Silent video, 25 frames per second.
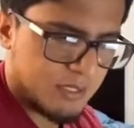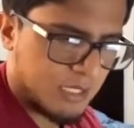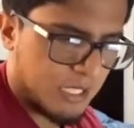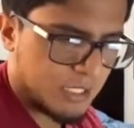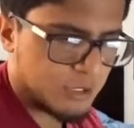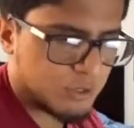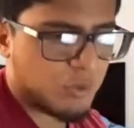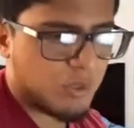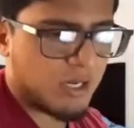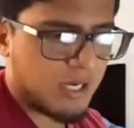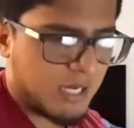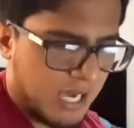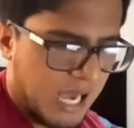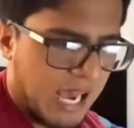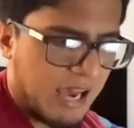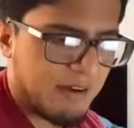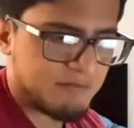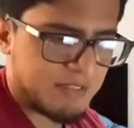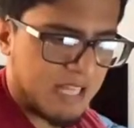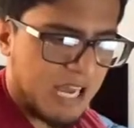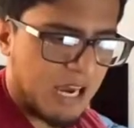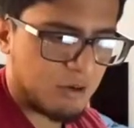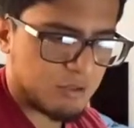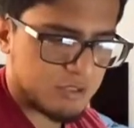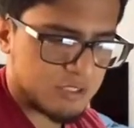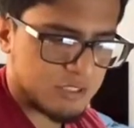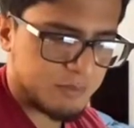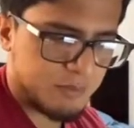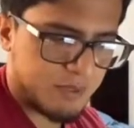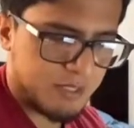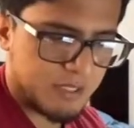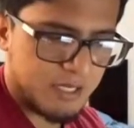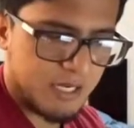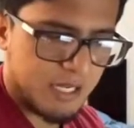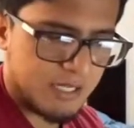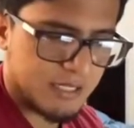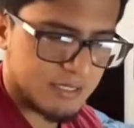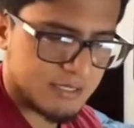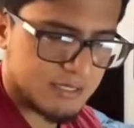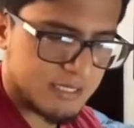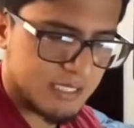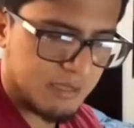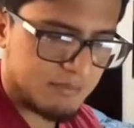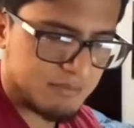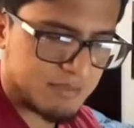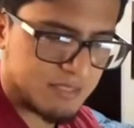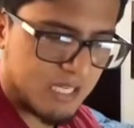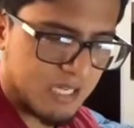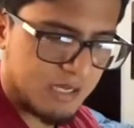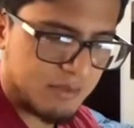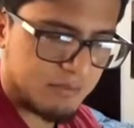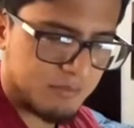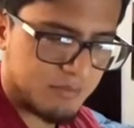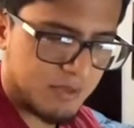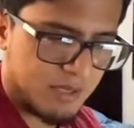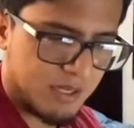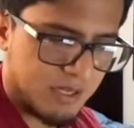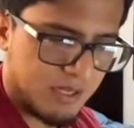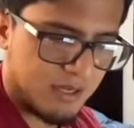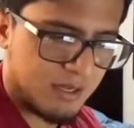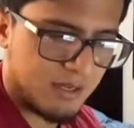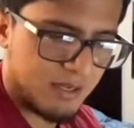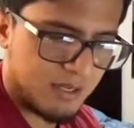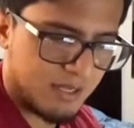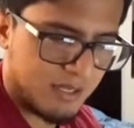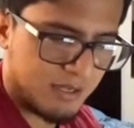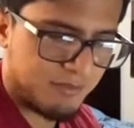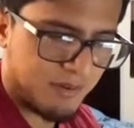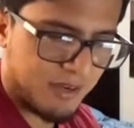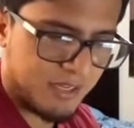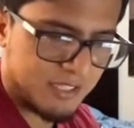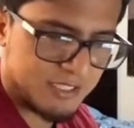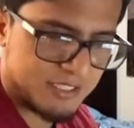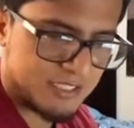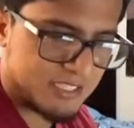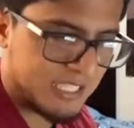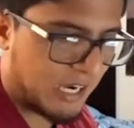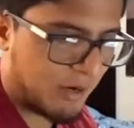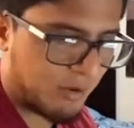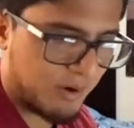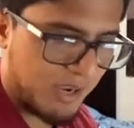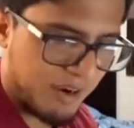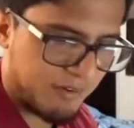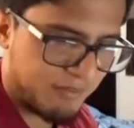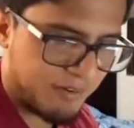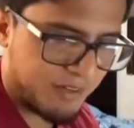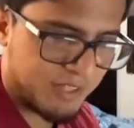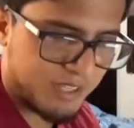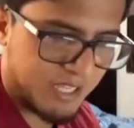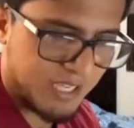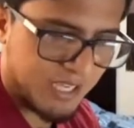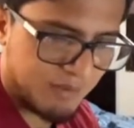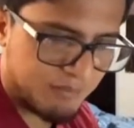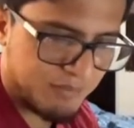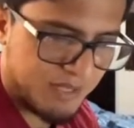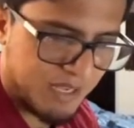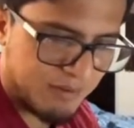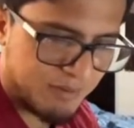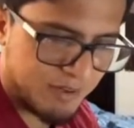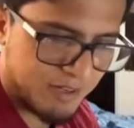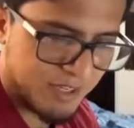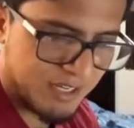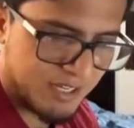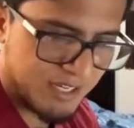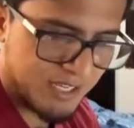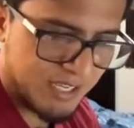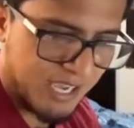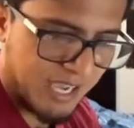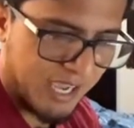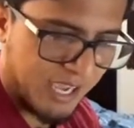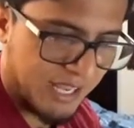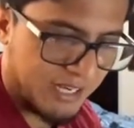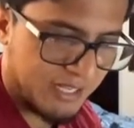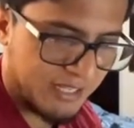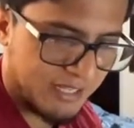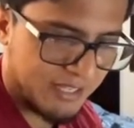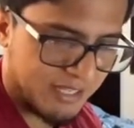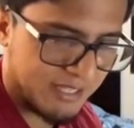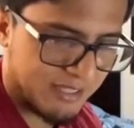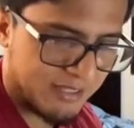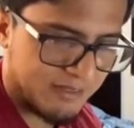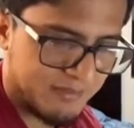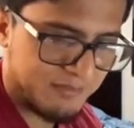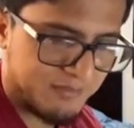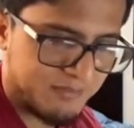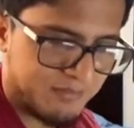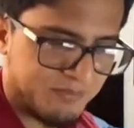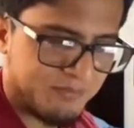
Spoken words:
That's why I have doubts. But at the same time, if I doubt everything, I'm never going to get anything.